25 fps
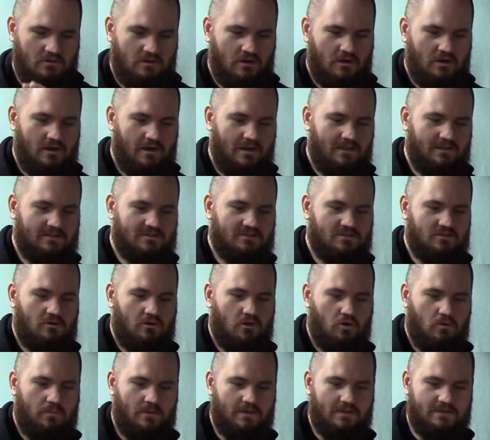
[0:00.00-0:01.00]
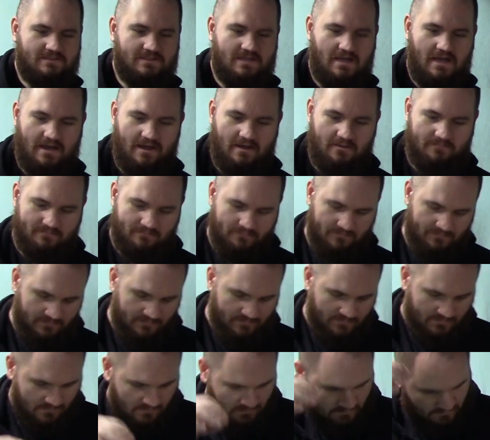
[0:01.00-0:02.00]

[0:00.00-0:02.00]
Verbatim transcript: Alright, let's open this guy up.